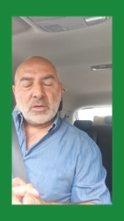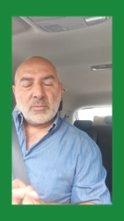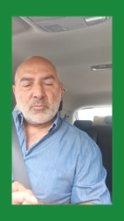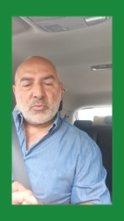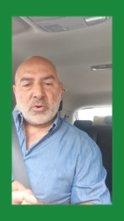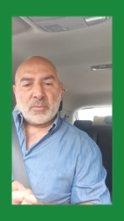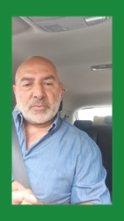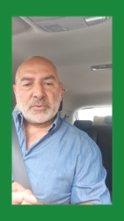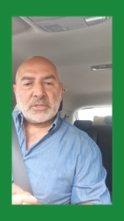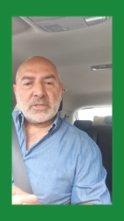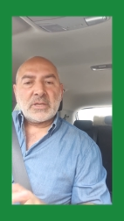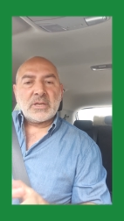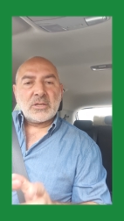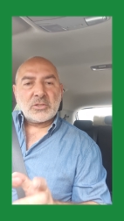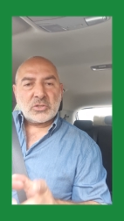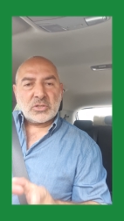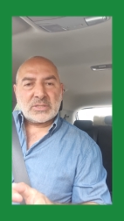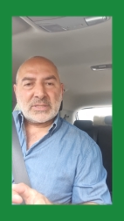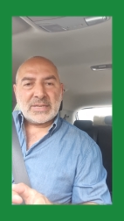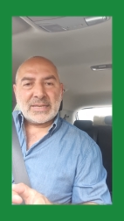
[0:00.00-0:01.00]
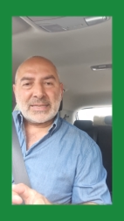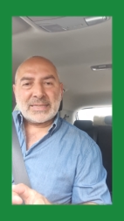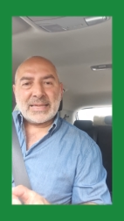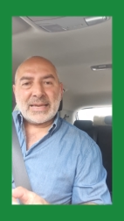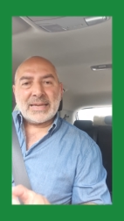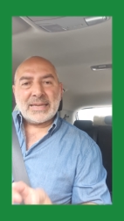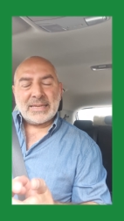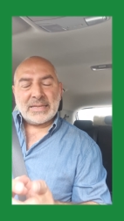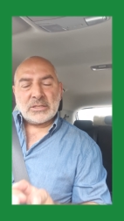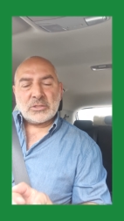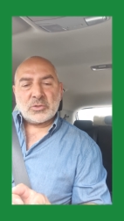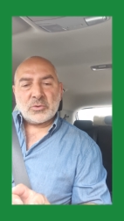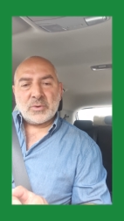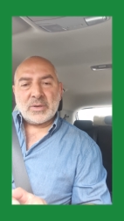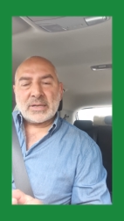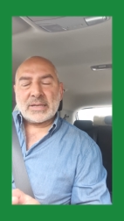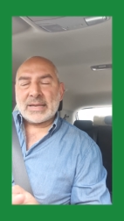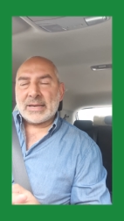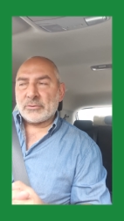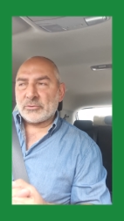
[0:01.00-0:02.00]
property. Just take that into
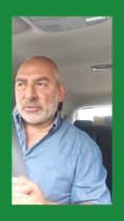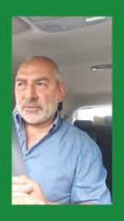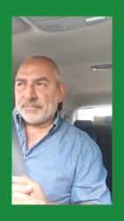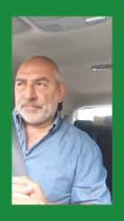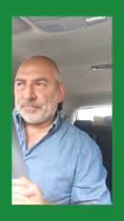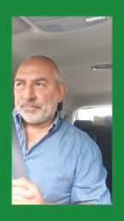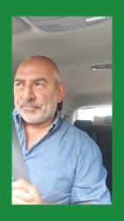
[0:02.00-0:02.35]
account.